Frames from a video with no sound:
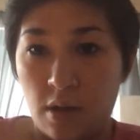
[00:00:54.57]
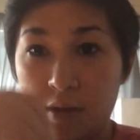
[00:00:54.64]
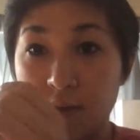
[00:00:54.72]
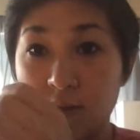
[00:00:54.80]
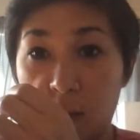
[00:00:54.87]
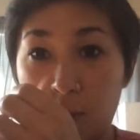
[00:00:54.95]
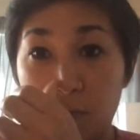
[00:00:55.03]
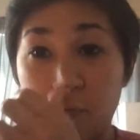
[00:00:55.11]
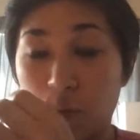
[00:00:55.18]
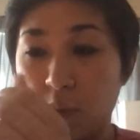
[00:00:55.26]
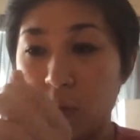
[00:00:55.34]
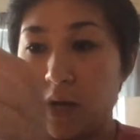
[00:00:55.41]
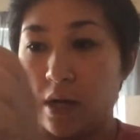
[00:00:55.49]
the top of
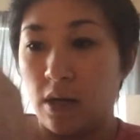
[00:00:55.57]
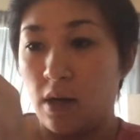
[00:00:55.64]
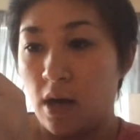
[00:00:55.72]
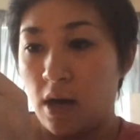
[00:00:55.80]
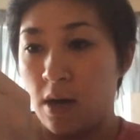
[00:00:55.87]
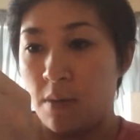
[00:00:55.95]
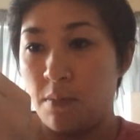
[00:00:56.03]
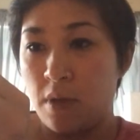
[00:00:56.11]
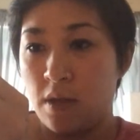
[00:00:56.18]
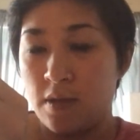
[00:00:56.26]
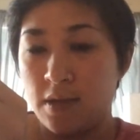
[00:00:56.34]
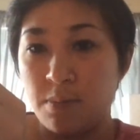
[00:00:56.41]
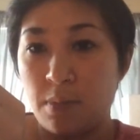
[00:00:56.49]
your wine.
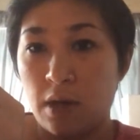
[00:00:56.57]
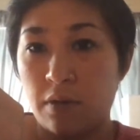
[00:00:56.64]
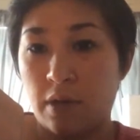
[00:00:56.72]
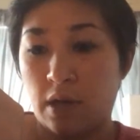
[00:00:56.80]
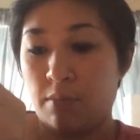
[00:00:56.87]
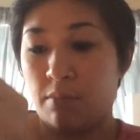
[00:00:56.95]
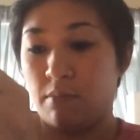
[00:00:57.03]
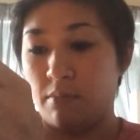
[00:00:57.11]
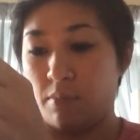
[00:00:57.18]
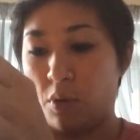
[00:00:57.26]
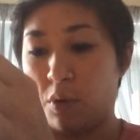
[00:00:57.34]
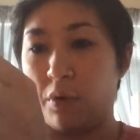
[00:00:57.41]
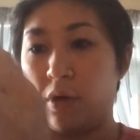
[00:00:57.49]
And this bottle that I'm
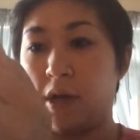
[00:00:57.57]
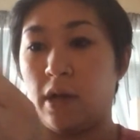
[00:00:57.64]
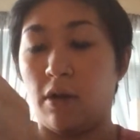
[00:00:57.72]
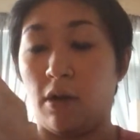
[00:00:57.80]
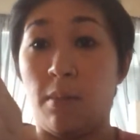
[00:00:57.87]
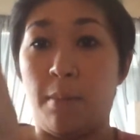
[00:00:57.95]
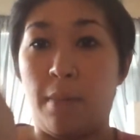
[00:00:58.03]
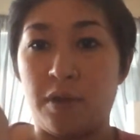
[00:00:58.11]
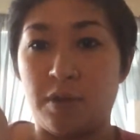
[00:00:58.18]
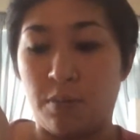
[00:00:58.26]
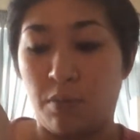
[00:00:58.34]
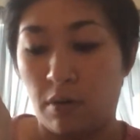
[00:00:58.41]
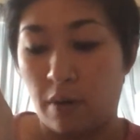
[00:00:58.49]
pouring, or I'm about
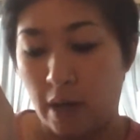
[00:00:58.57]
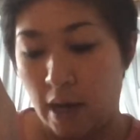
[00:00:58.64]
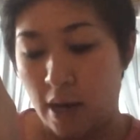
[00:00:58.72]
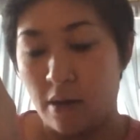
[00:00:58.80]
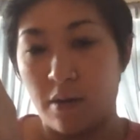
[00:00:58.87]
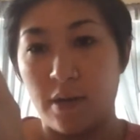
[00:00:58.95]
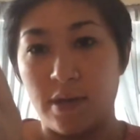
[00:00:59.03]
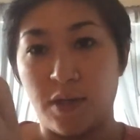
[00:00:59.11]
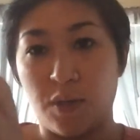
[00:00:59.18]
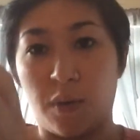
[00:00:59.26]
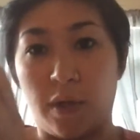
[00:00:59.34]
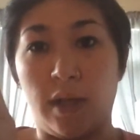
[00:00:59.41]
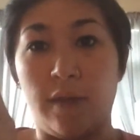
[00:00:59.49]
to pour right now, is a
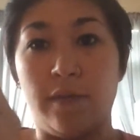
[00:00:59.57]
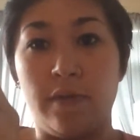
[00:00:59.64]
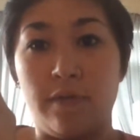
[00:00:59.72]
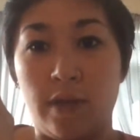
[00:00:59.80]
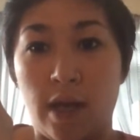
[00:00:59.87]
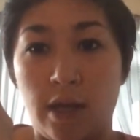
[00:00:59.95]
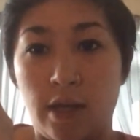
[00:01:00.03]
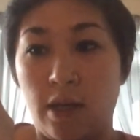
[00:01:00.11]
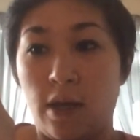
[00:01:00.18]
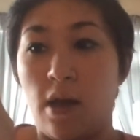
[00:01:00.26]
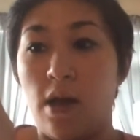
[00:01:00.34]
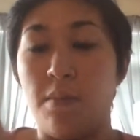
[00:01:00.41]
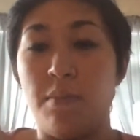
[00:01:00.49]
2011 Vietti
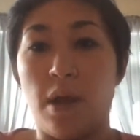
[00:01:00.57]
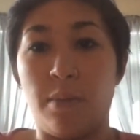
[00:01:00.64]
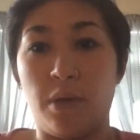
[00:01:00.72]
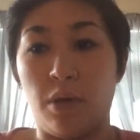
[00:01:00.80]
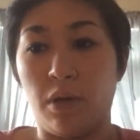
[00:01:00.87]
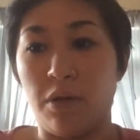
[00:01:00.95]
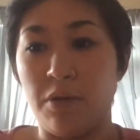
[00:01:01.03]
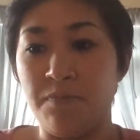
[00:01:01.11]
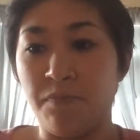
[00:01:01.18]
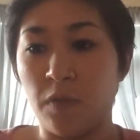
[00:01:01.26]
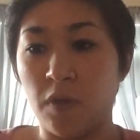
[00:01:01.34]
Nebbiolo.